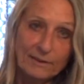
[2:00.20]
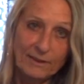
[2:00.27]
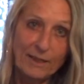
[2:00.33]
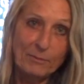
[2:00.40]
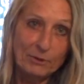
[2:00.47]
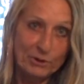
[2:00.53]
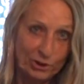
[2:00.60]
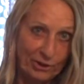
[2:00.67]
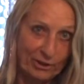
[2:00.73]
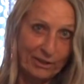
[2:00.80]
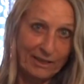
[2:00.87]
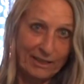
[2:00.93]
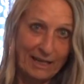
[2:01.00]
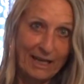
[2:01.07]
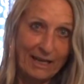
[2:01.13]
Now I'm going to show
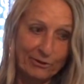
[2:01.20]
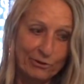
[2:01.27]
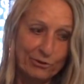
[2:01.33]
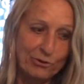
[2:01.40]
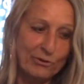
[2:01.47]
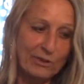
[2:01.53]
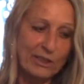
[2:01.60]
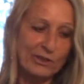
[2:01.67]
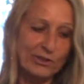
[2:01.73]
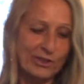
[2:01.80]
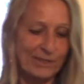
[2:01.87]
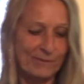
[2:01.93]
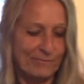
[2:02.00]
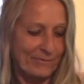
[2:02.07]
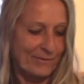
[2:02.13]
you how to do
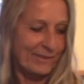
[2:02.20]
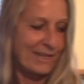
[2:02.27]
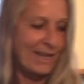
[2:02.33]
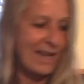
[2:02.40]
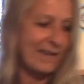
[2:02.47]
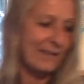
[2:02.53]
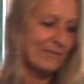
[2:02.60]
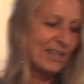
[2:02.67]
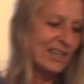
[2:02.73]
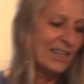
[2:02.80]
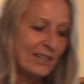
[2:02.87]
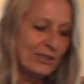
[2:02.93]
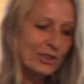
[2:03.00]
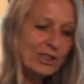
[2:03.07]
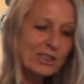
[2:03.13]
this. Okay,
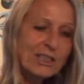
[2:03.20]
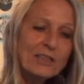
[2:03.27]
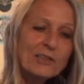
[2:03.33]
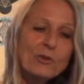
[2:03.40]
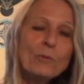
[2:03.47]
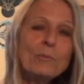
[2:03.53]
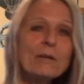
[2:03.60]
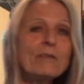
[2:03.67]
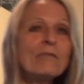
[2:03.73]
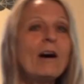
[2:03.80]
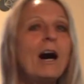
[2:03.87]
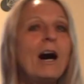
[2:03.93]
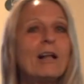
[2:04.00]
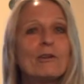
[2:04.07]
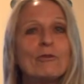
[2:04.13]
just a little bit of
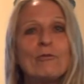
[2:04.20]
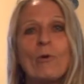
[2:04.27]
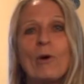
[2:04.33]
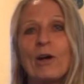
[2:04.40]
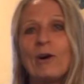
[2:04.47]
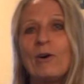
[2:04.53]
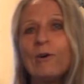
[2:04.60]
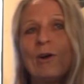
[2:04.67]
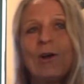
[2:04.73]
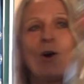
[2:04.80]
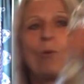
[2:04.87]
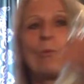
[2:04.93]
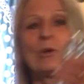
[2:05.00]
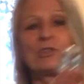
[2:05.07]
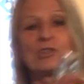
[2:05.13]
olive oil,
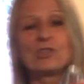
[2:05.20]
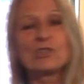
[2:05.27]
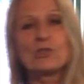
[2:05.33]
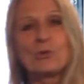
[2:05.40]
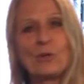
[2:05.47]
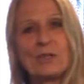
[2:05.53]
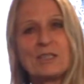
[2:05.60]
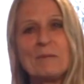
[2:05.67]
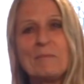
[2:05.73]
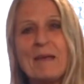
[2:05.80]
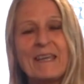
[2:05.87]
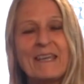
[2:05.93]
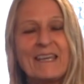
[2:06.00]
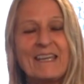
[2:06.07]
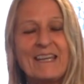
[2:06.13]
which is going to
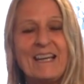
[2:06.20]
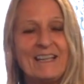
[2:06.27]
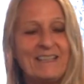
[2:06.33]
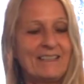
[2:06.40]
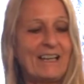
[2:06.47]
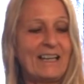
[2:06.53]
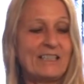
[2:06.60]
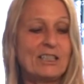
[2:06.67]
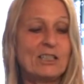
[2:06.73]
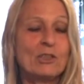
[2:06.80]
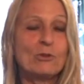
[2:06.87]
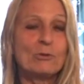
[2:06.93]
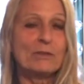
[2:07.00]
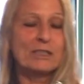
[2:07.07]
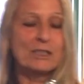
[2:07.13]
make it nice
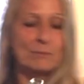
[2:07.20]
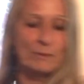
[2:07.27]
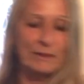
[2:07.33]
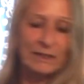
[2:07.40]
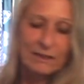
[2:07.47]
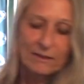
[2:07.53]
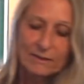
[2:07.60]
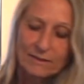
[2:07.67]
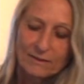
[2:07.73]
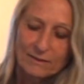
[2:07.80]
and crispy.